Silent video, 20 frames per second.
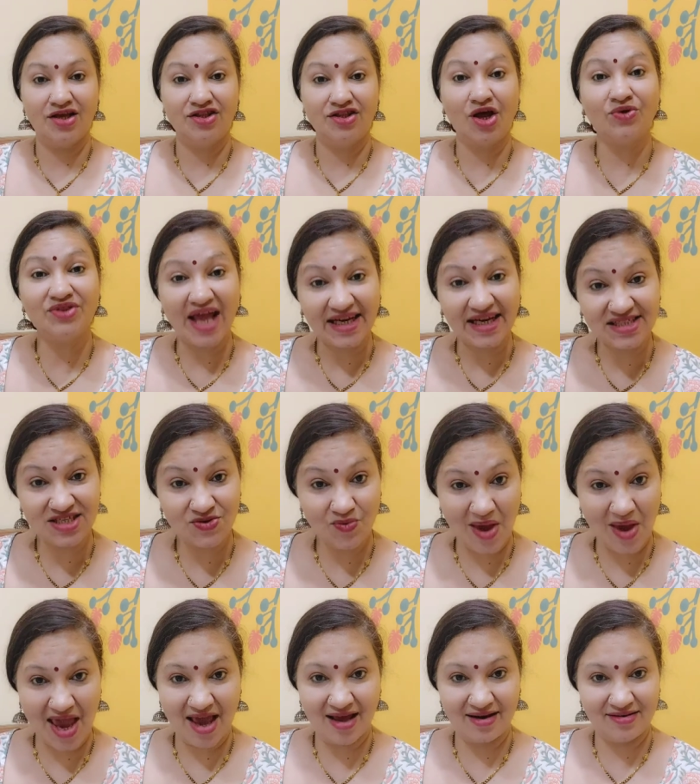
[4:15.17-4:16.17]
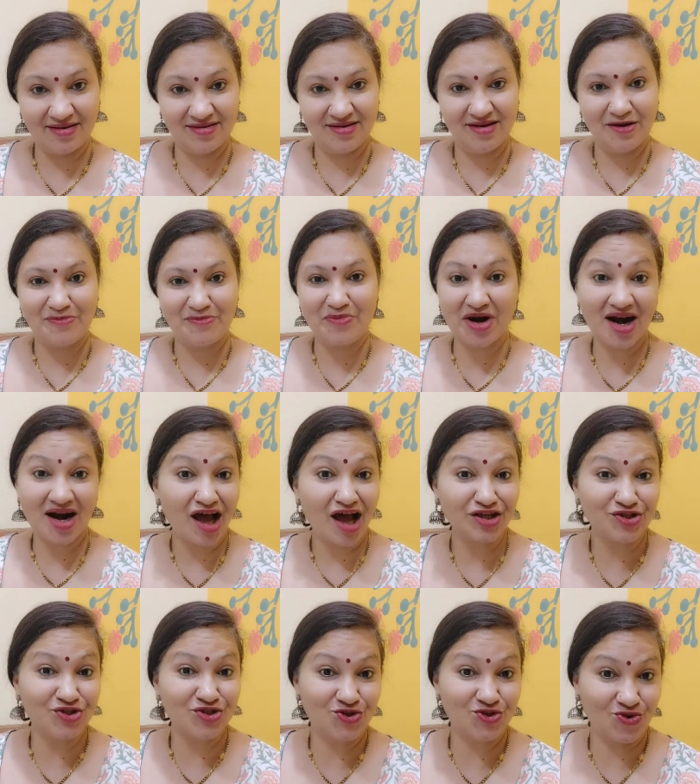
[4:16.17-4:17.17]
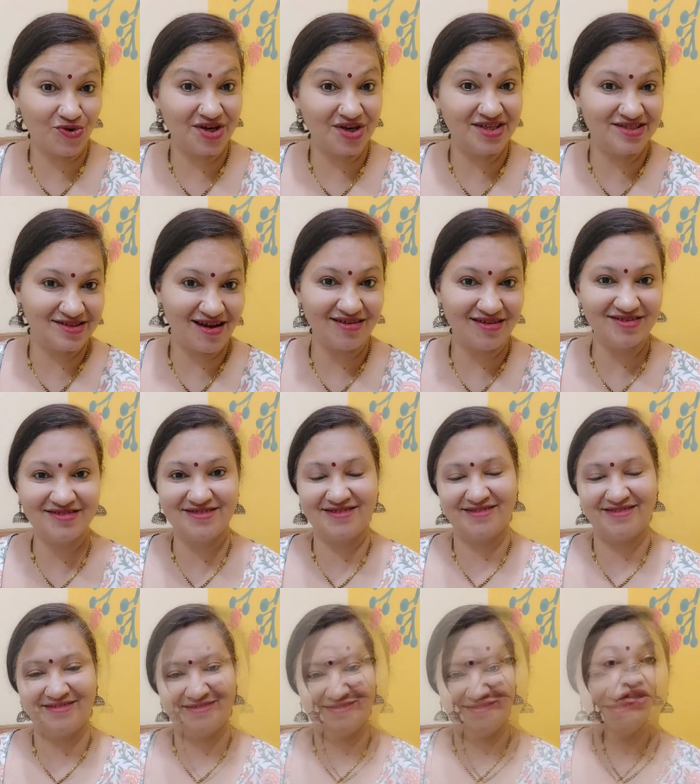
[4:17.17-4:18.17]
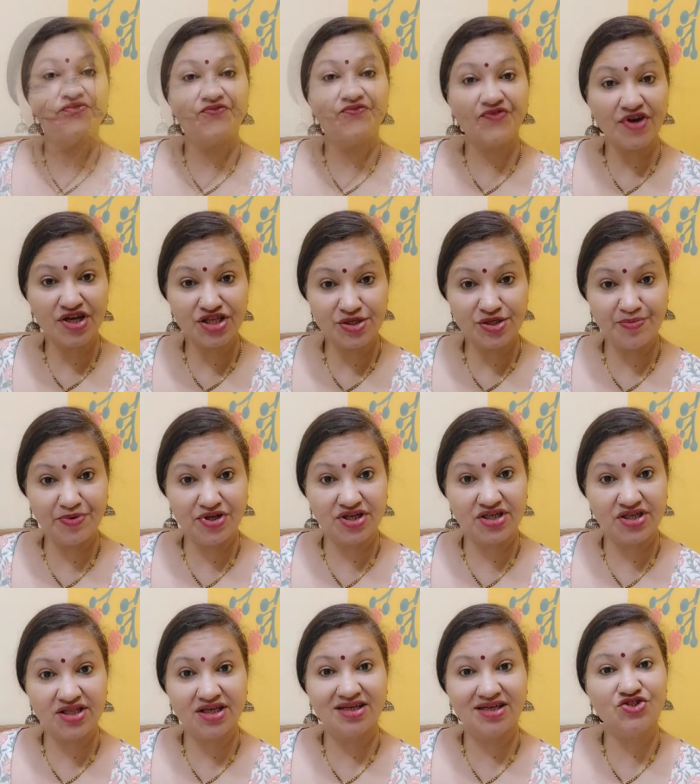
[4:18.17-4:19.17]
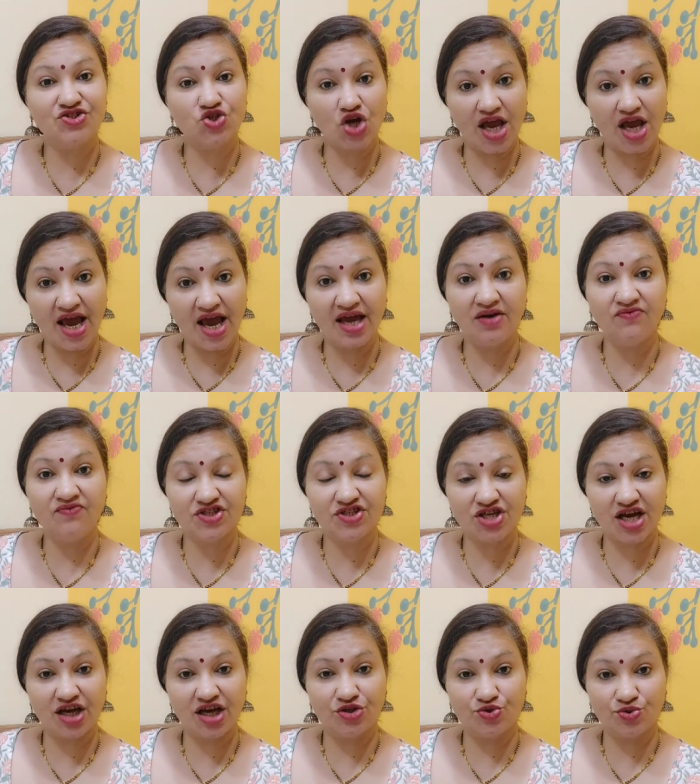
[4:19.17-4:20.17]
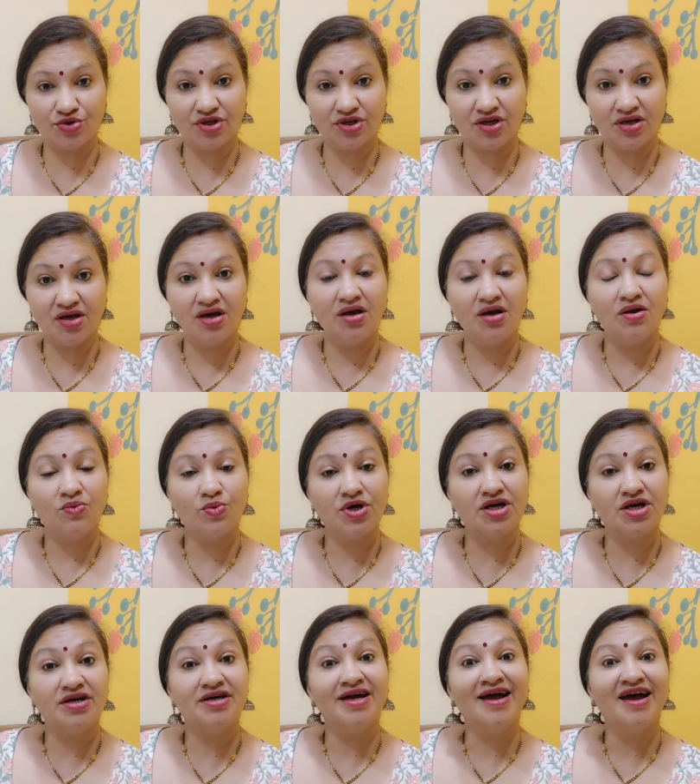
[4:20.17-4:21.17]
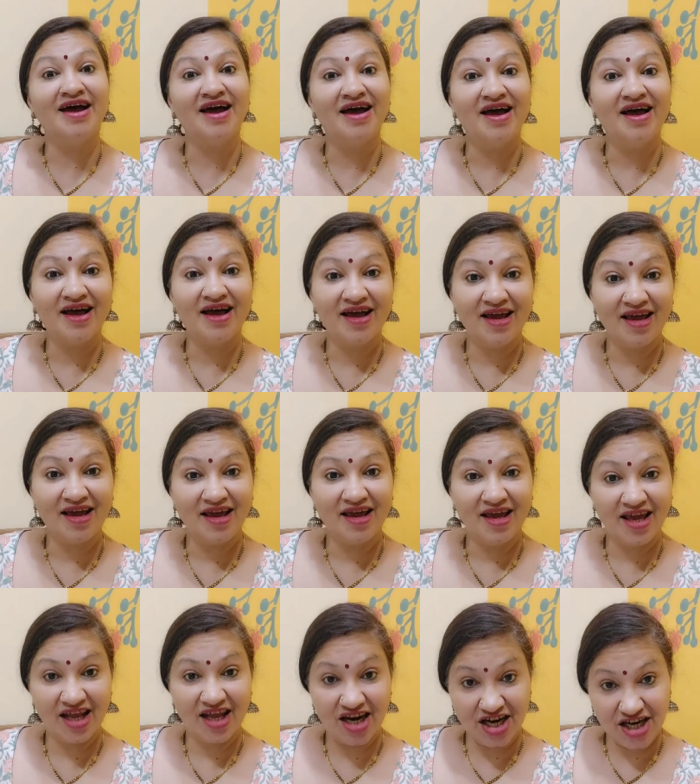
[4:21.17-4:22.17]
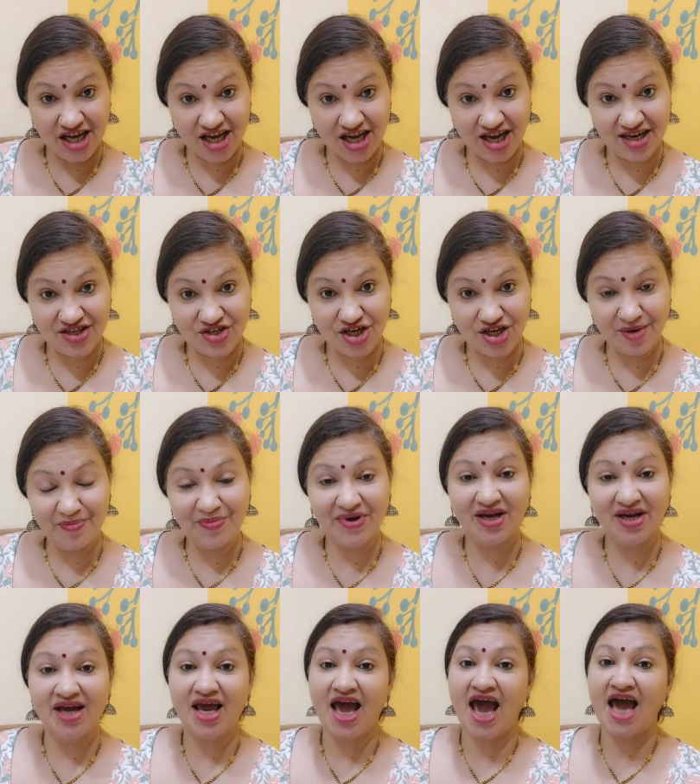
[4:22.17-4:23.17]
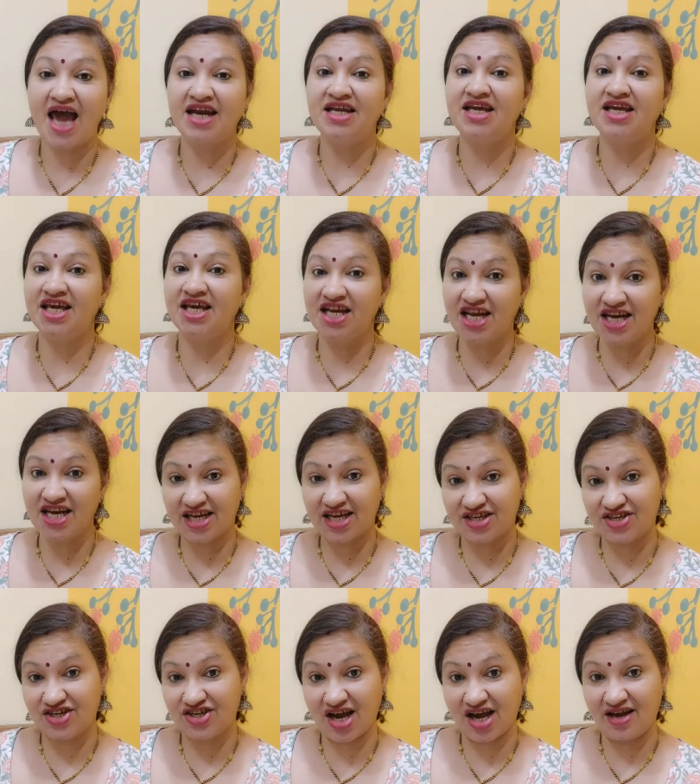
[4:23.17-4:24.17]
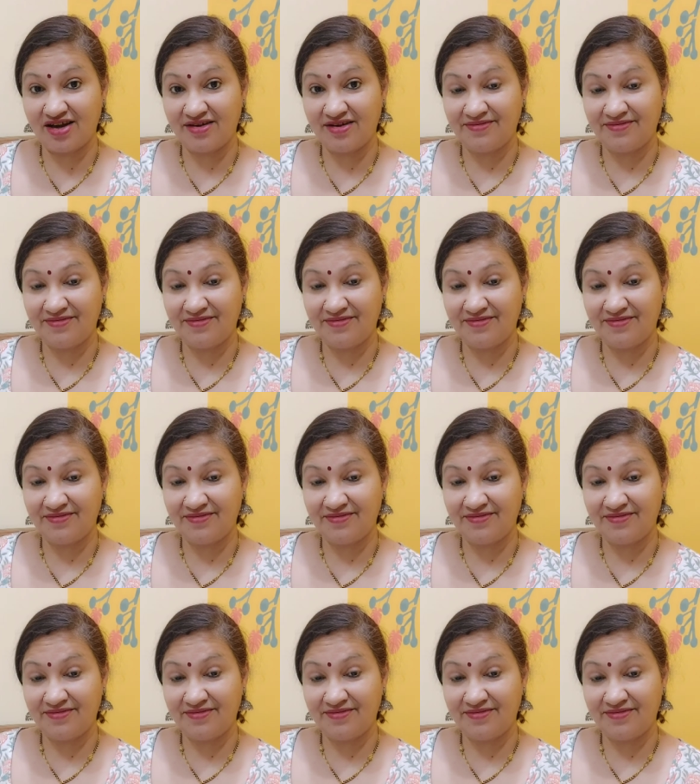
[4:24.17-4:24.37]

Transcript: Now that's where Prahlad's story starts. The first birth Jaya and Vijaya took were Hiranyakashyap and Hiranyaksha.